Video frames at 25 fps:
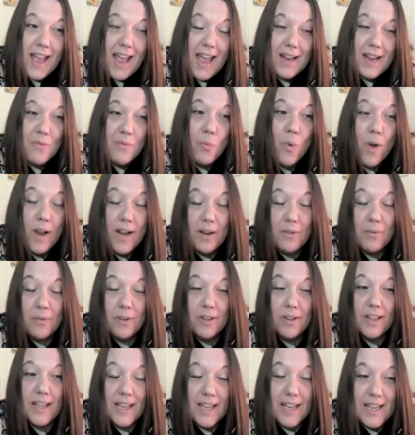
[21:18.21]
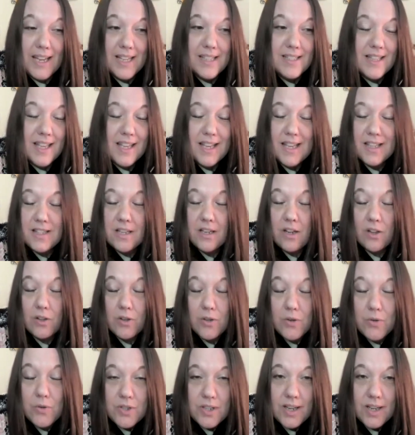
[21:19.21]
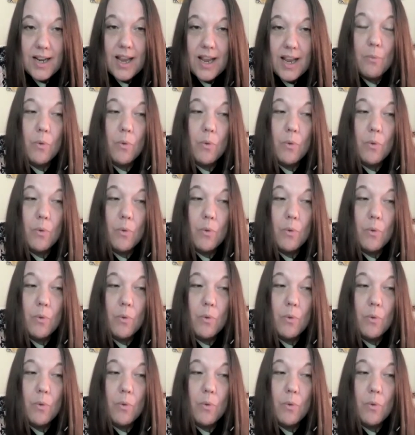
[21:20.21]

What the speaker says: and what it really is, like it's an illusion.